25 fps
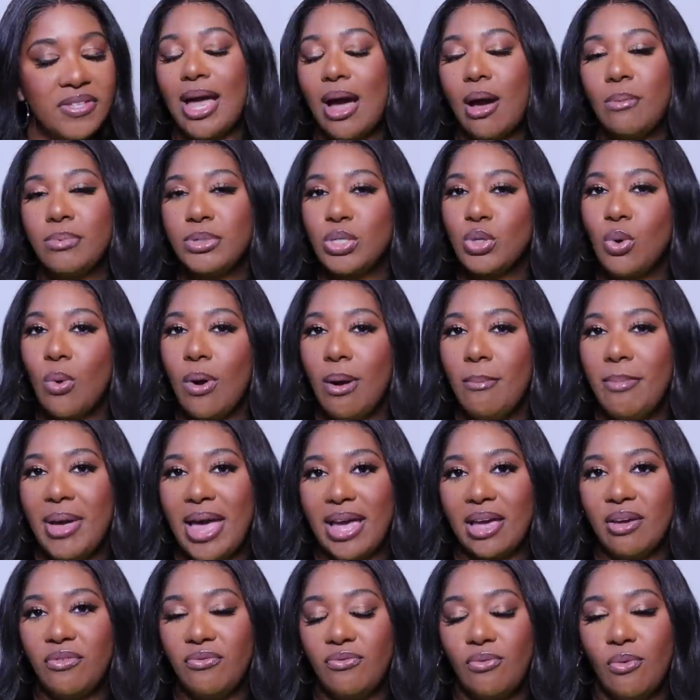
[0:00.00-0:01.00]
Now, I was going
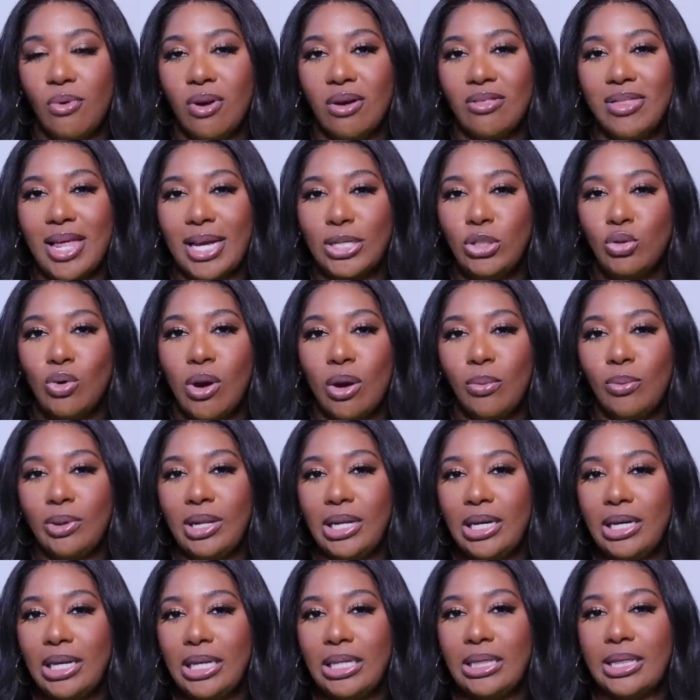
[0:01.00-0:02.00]
back and forth like, do I
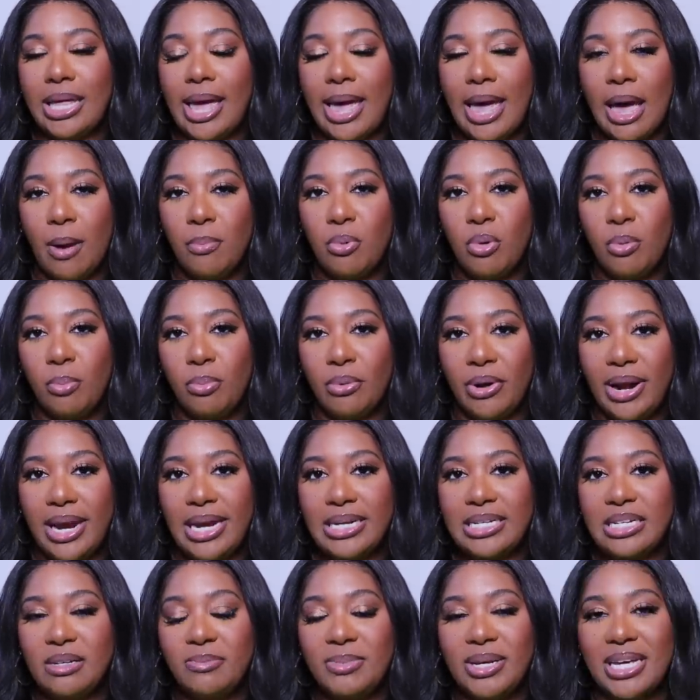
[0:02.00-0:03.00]
really need the apple
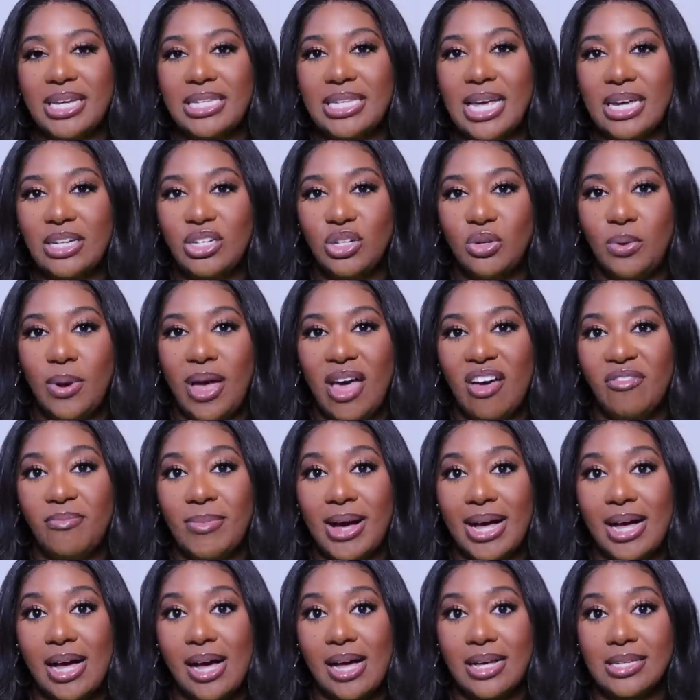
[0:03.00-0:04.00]
brandy? Because I do have
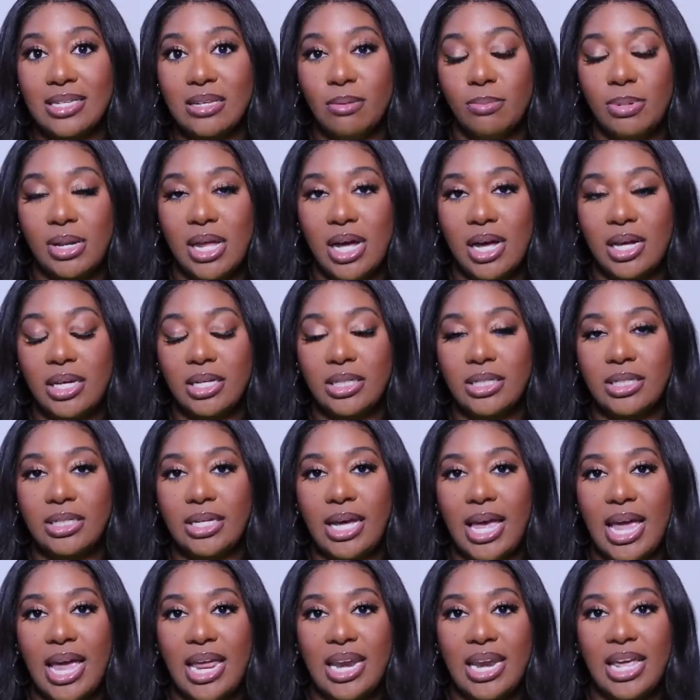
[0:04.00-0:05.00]
my Casablanca
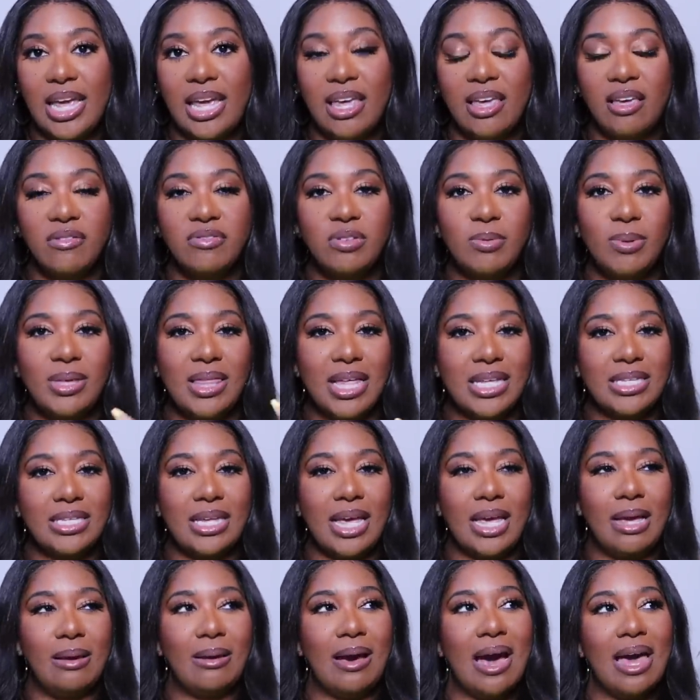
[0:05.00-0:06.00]
and it gives me the
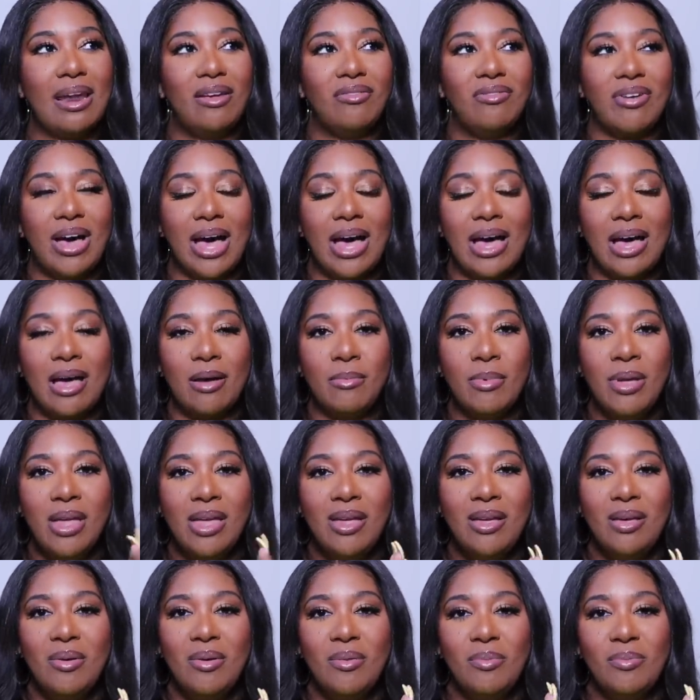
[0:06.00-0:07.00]
same kind of vibe,
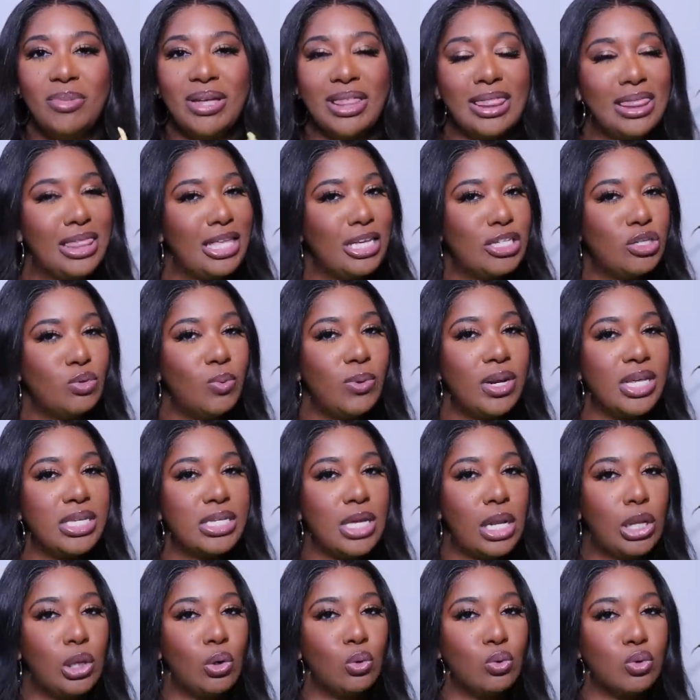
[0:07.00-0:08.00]
but this one is
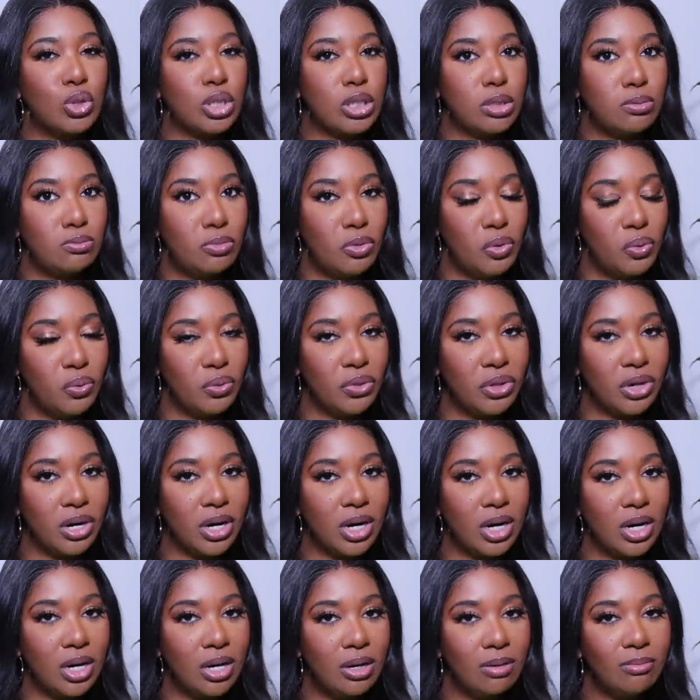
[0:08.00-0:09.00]
a little
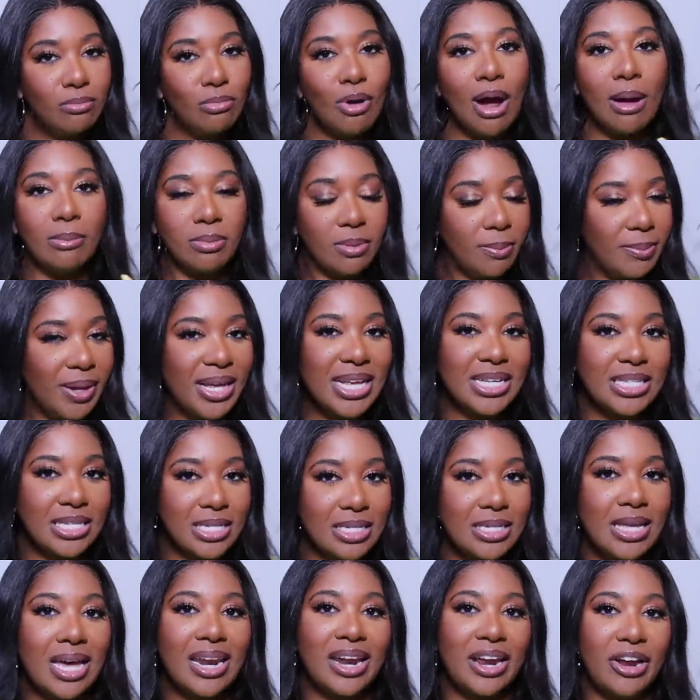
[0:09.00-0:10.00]
smoother probably because
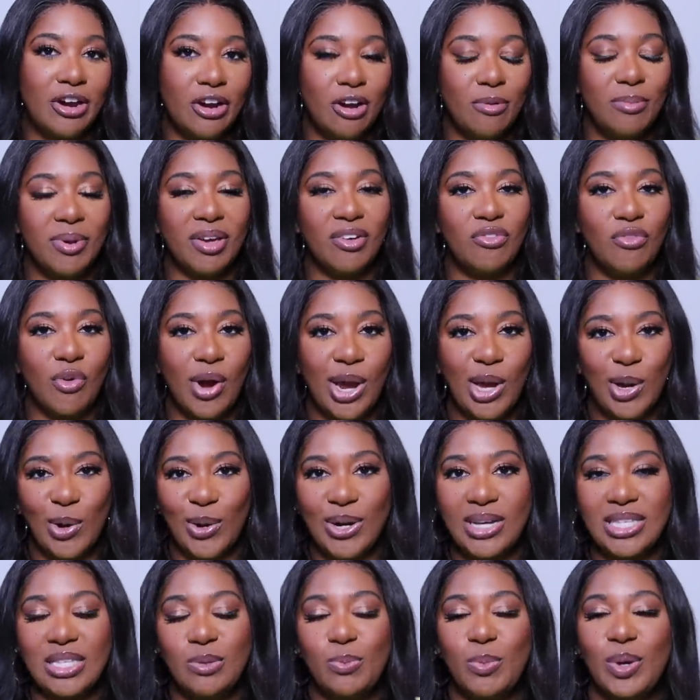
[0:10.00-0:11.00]
it's not an Arabic
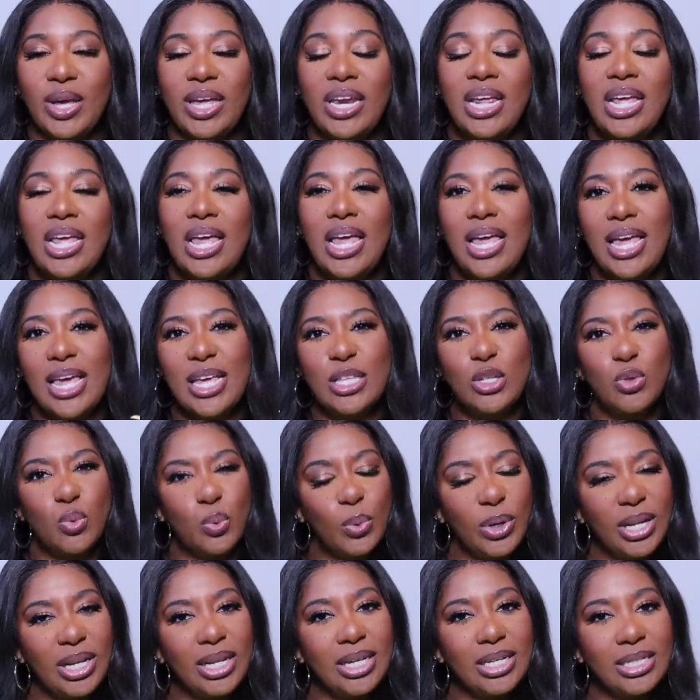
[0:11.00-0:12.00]
fragrance, but it's
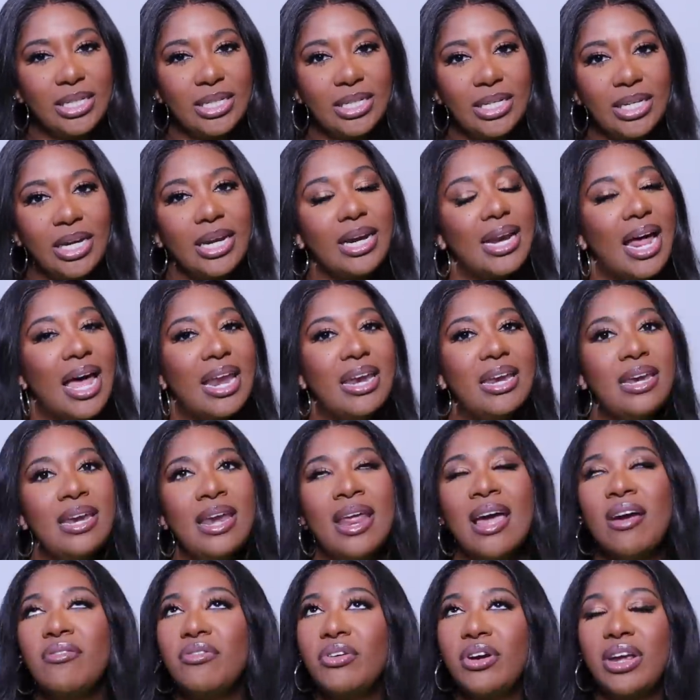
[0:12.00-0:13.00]
really good. And I
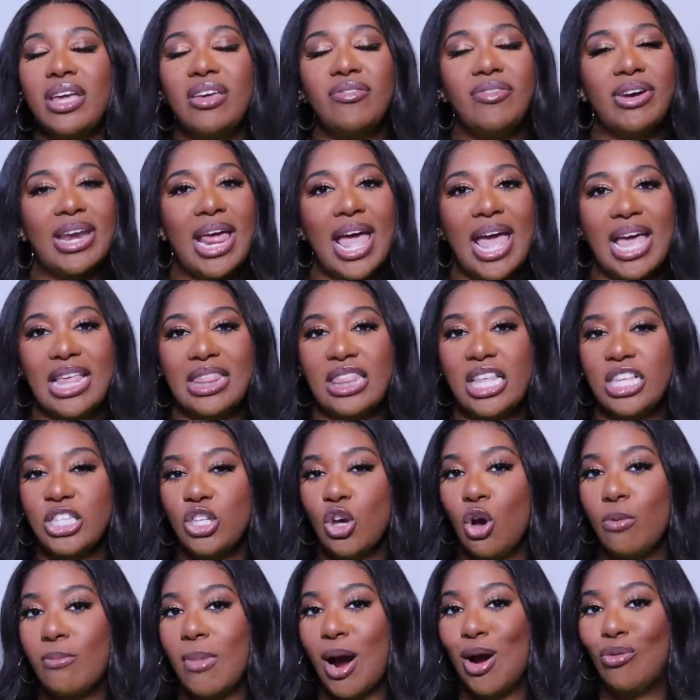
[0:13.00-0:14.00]
never even had this
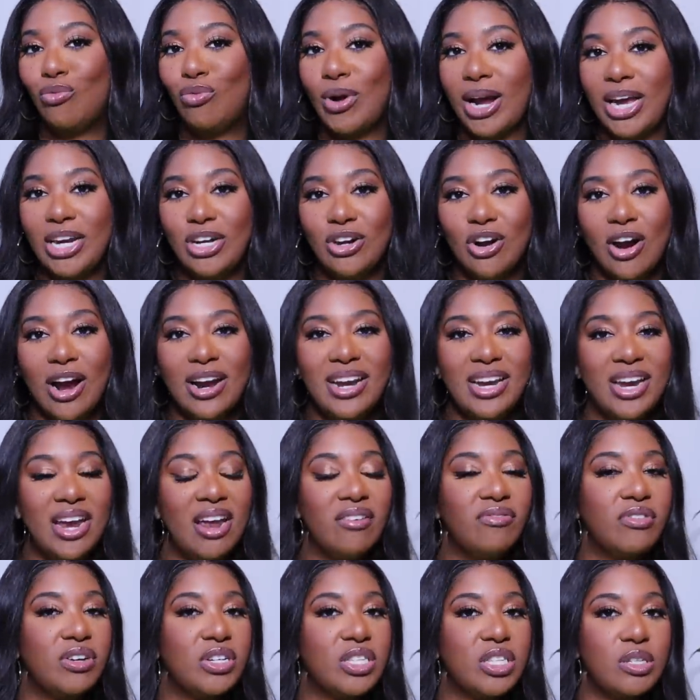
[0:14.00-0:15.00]
on my radar,
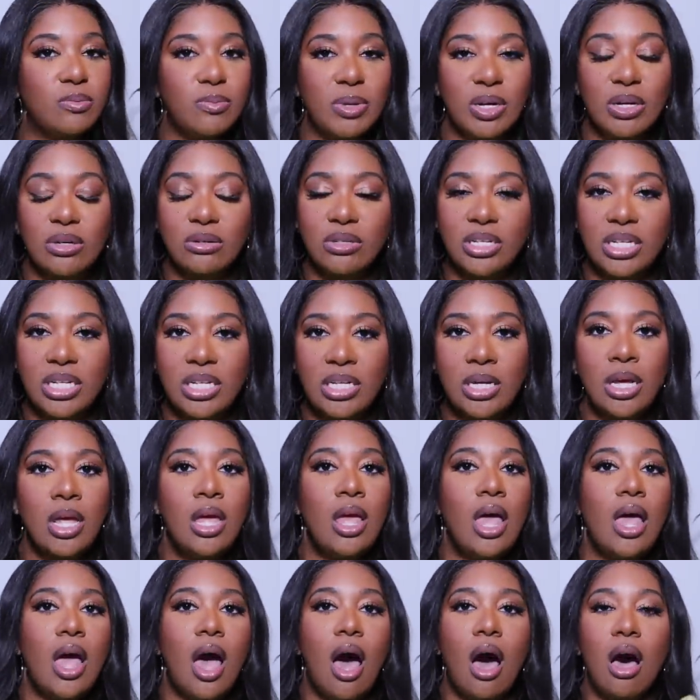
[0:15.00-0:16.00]
never smelled it
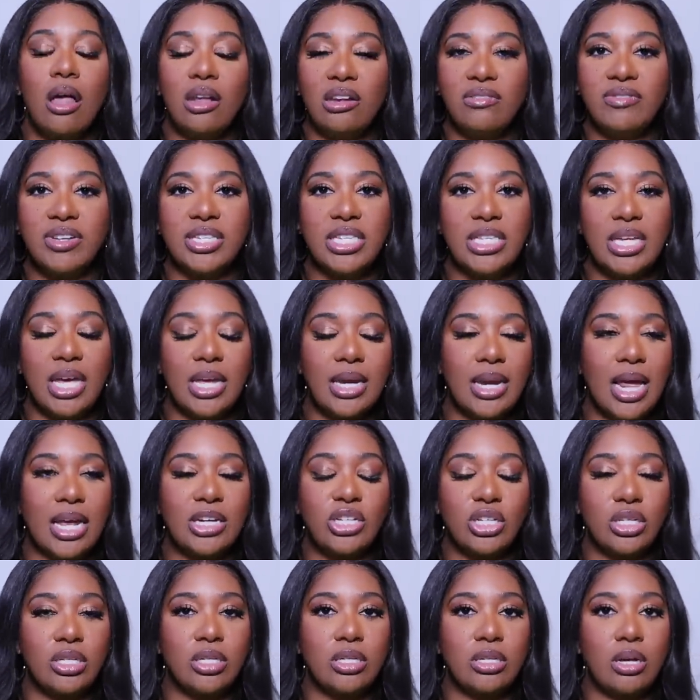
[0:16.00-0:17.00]
all of a sudden I
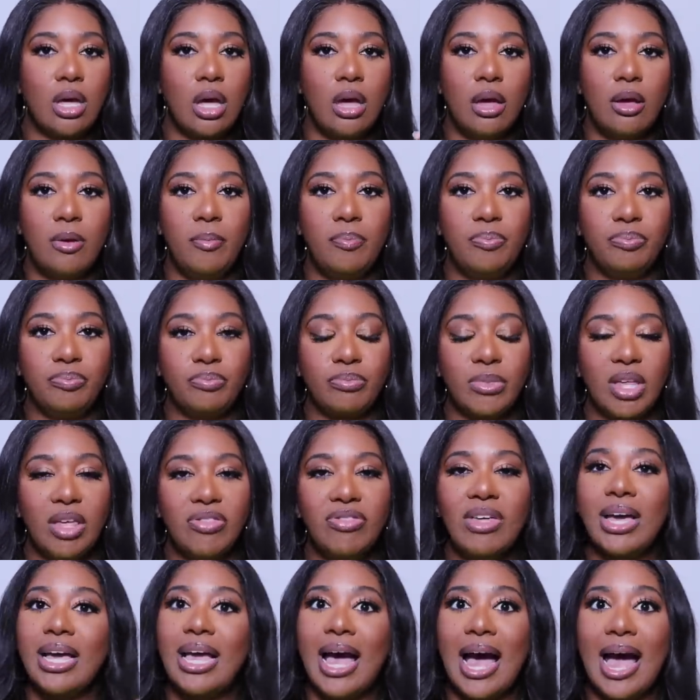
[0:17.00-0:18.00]
just um,
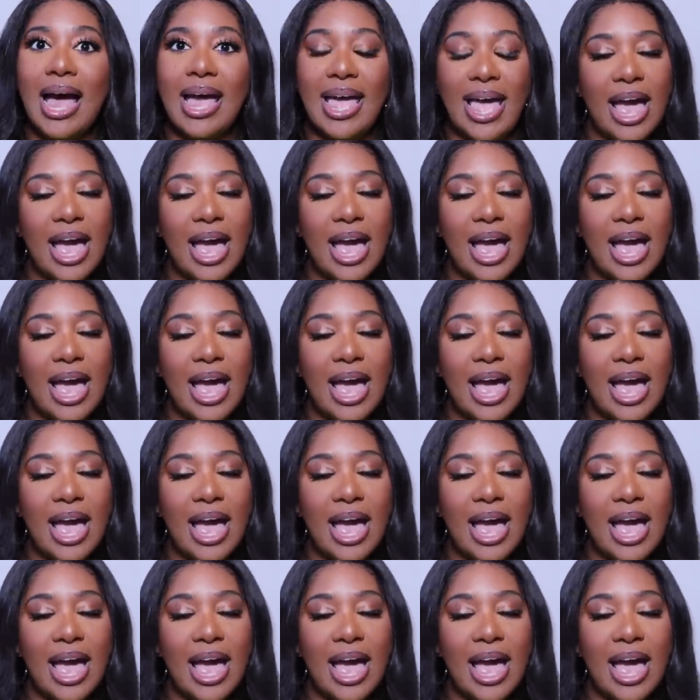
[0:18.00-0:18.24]
the guy